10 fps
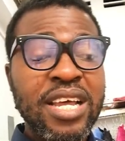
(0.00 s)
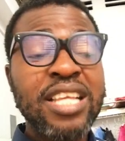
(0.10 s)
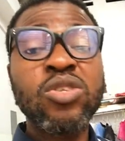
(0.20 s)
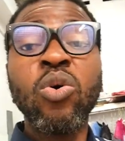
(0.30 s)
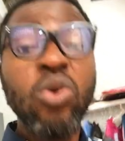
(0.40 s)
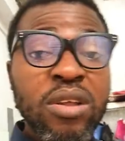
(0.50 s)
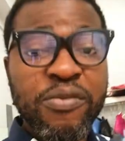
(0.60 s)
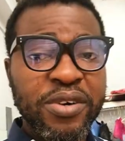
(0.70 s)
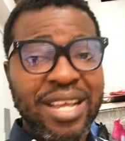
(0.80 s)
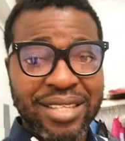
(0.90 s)
it's only
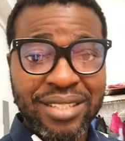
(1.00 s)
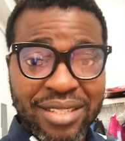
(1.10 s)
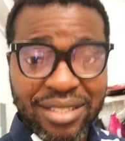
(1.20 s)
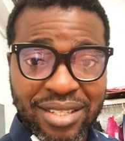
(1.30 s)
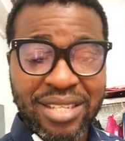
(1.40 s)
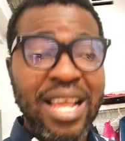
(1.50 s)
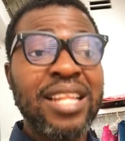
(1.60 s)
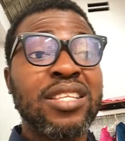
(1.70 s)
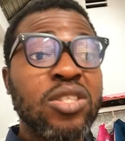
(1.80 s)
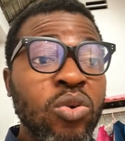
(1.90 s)
for their citizens, and
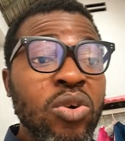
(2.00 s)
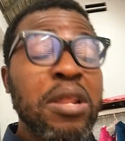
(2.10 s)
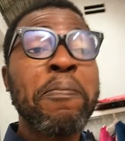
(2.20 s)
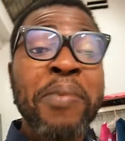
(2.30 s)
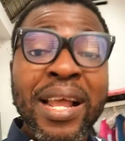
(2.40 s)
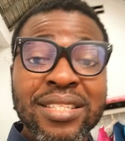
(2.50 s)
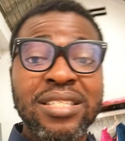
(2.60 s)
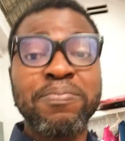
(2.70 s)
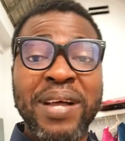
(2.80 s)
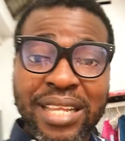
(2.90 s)
it's only
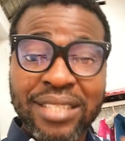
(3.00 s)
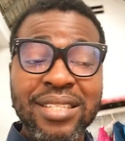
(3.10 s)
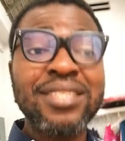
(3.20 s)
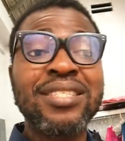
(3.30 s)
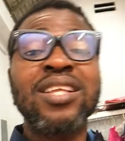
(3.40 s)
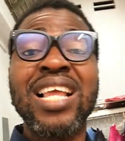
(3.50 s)
practiced by their citizens